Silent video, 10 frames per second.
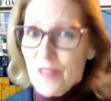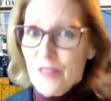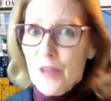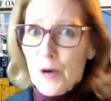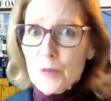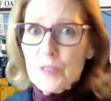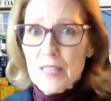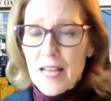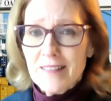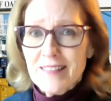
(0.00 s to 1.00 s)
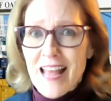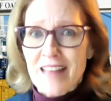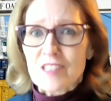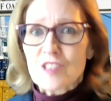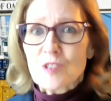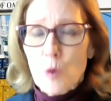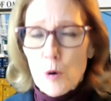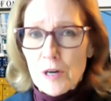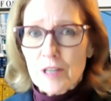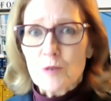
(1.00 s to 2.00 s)
We had an historic
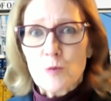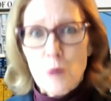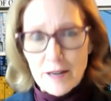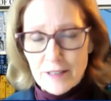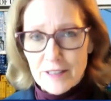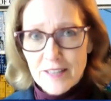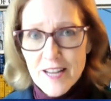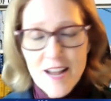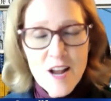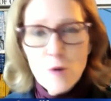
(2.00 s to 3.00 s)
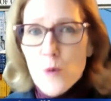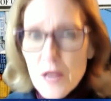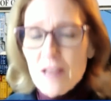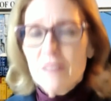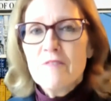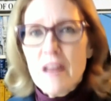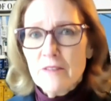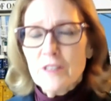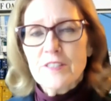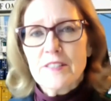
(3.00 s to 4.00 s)
record. We have never
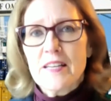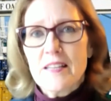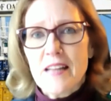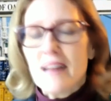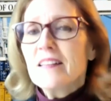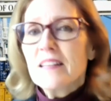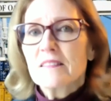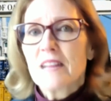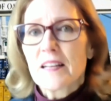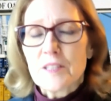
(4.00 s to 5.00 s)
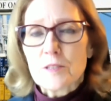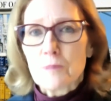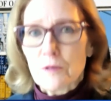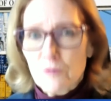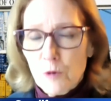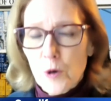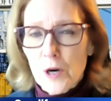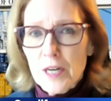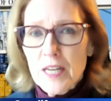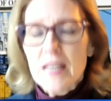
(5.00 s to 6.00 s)
seen anything like this before.
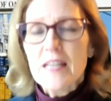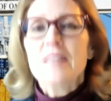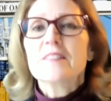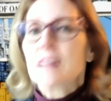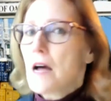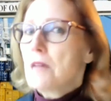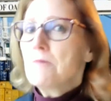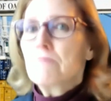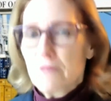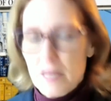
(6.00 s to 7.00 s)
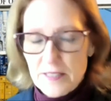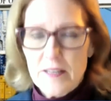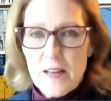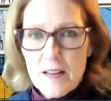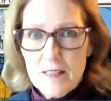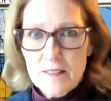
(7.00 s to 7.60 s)
It's unprecedented.